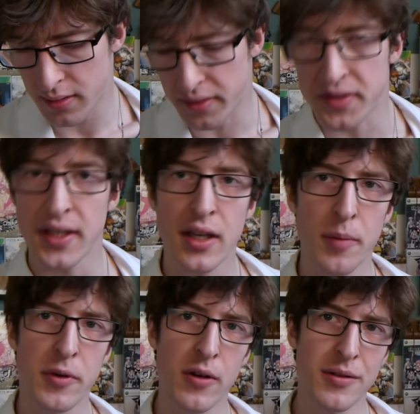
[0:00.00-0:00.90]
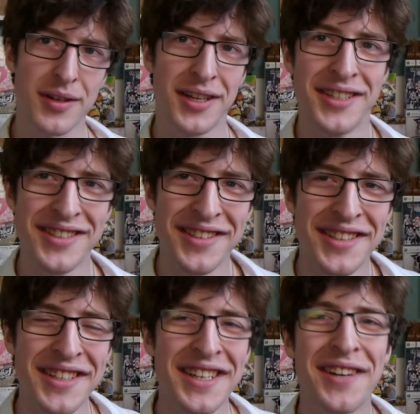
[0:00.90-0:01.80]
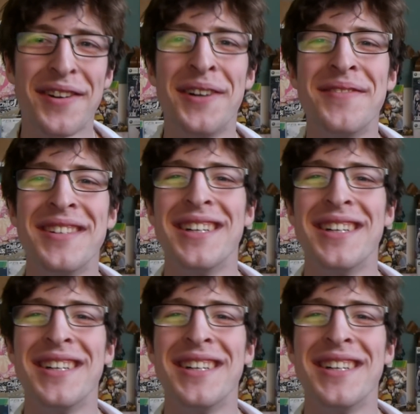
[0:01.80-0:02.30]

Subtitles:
the C-Cup girl from